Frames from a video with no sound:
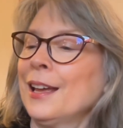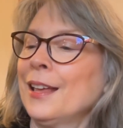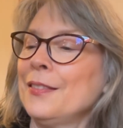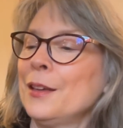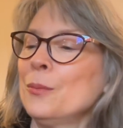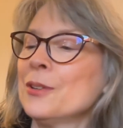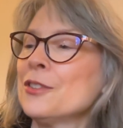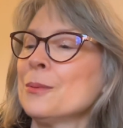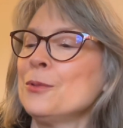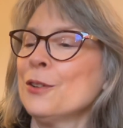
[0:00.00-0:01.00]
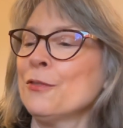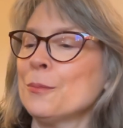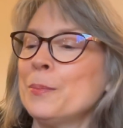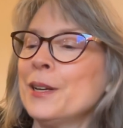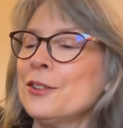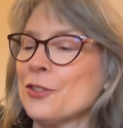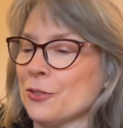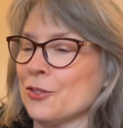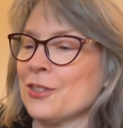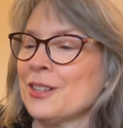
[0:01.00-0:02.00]
and then with some different
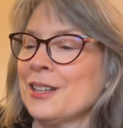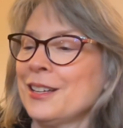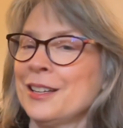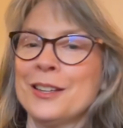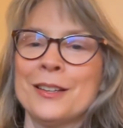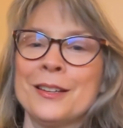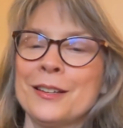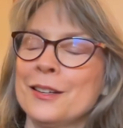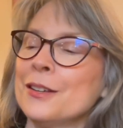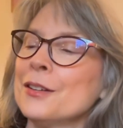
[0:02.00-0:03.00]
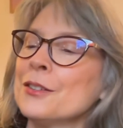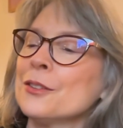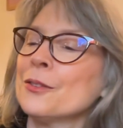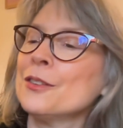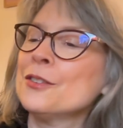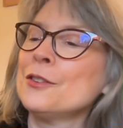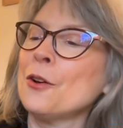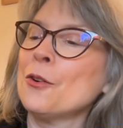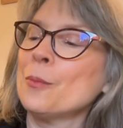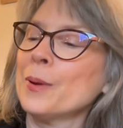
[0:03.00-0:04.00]
pictures. So this
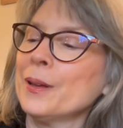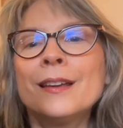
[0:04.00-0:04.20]
gnome